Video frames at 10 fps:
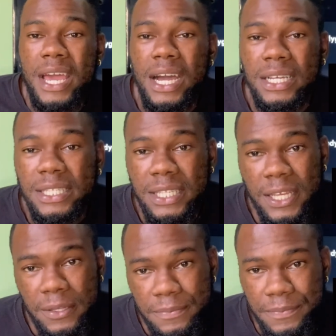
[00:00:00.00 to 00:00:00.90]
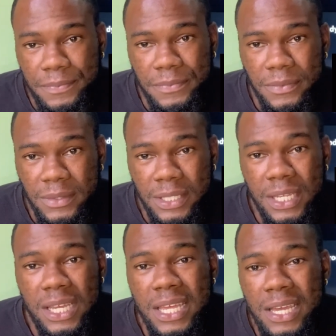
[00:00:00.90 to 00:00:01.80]
dog say,
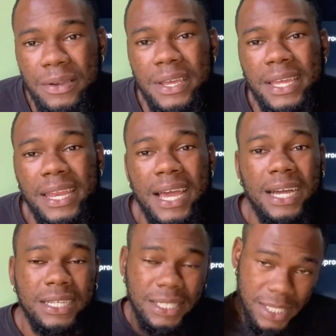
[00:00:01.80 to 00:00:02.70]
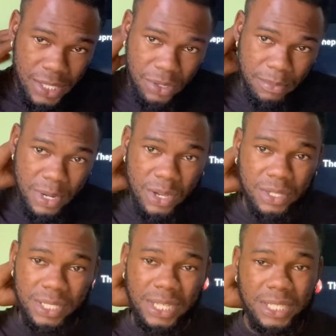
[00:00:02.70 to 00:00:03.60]
you hear a dog say to
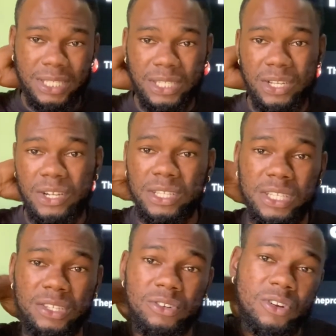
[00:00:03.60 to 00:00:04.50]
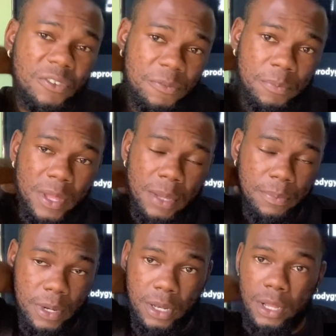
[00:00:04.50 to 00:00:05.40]
blows and skirt it rough,
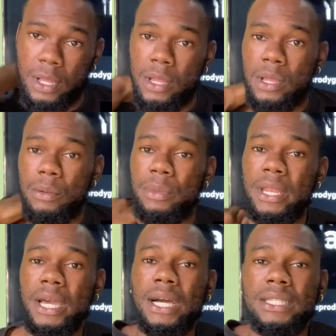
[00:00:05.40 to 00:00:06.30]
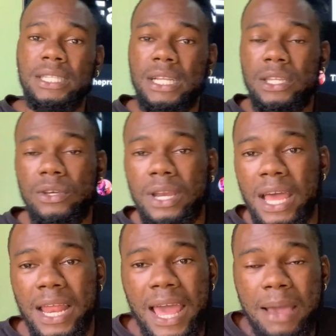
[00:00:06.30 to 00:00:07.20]
people. Me not tell no
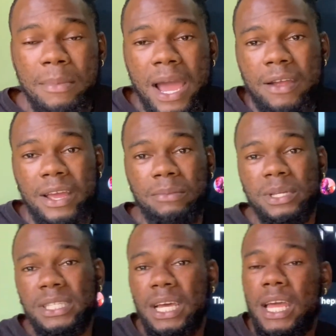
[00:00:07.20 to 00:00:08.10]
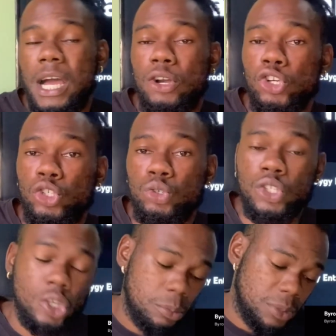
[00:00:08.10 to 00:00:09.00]
lie, like Byron Messiah go through
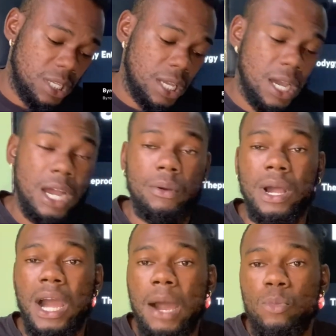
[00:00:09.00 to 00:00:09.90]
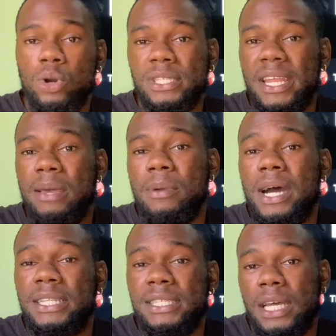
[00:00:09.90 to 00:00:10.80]
something or what. Cause most of them
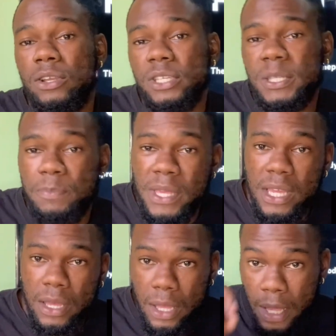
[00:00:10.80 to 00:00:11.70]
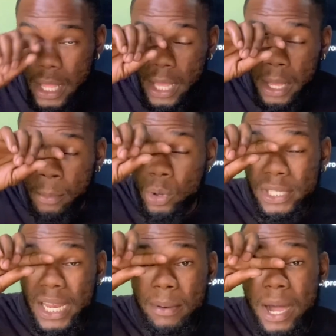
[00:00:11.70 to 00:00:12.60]
artists I don't speak.
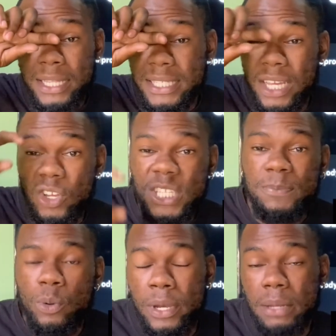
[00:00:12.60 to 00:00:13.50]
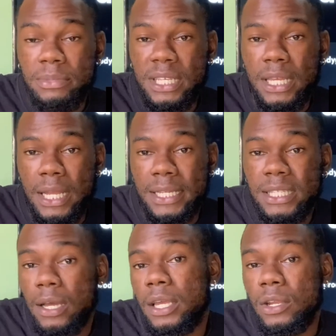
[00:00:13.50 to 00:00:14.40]
Most of them artists I don't speak them thing in a
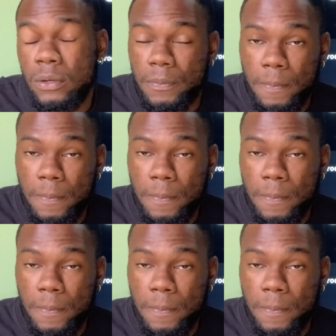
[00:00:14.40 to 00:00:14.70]
song, you know.